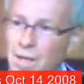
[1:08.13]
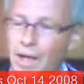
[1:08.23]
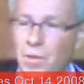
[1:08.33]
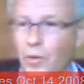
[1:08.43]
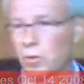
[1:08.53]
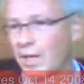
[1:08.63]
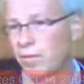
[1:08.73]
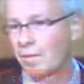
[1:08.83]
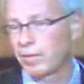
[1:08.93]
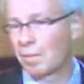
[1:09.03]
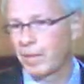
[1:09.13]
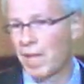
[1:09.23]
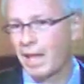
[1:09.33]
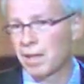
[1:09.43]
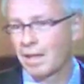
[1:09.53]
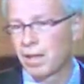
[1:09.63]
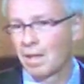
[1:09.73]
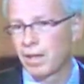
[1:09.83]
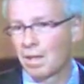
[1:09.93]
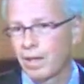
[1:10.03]
And the 30-50 plan,
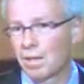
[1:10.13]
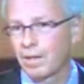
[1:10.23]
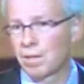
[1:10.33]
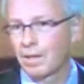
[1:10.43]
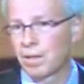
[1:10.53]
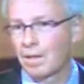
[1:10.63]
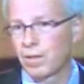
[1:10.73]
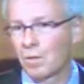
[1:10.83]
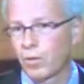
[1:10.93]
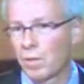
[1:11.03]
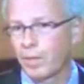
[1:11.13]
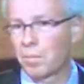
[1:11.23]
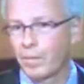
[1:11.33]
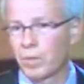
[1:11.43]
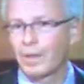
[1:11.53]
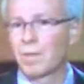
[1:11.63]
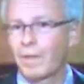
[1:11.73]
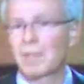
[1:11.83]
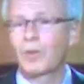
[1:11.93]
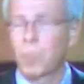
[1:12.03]
in
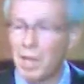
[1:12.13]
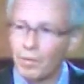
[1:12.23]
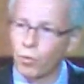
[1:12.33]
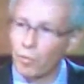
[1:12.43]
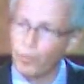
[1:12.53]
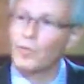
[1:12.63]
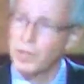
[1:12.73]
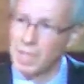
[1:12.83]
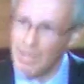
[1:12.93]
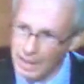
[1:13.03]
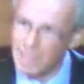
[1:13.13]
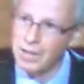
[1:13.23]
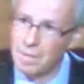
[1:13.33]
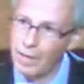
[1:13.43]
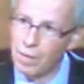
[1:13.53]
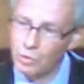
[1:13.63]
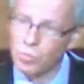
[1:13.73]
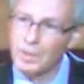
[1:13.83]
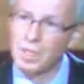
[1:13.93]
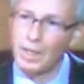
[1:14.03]
fact, the plan for the first 30 days, I
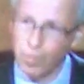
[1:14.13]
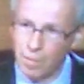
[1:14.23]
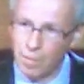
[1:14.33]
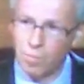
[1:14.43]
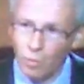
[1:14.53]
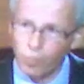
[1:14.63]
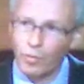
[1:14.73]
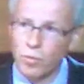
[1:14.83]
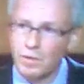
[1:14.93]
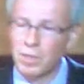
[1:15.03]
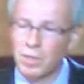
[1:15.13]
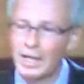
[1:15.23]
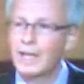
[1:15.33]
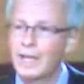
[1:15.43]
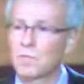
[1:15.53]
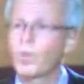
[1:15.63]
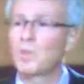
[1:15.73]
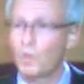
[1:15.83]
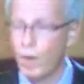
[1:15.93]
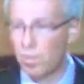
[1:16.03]
should say, the plan for the first 30 days,
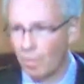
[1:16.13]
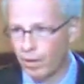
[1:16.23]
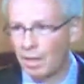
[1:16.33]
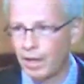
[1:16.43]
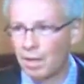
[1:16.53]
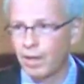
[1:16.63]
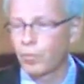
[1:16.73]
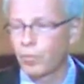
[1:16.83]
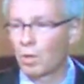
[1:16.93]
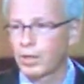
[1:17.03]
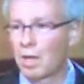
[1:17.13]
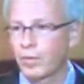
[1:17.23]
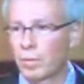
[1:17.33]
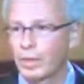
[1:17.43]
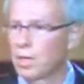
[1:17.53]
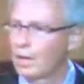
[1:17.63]
once you have a Liberal government,